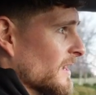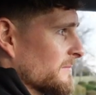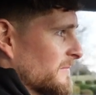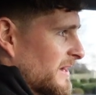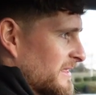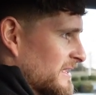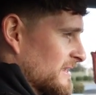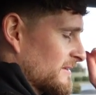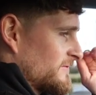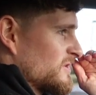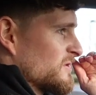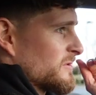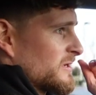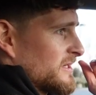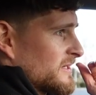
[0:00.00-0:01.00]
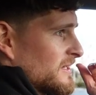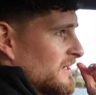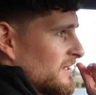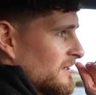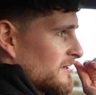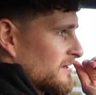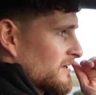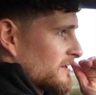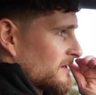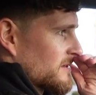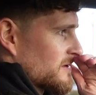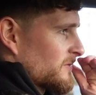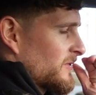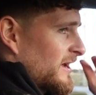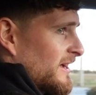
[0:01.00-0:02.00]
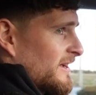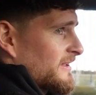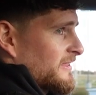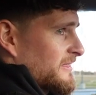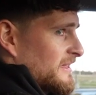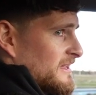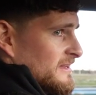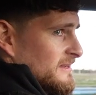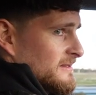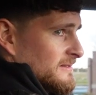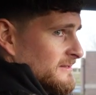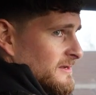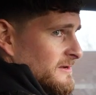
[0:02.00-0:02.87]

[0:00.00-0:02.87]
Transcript: But I think if you would, the way I think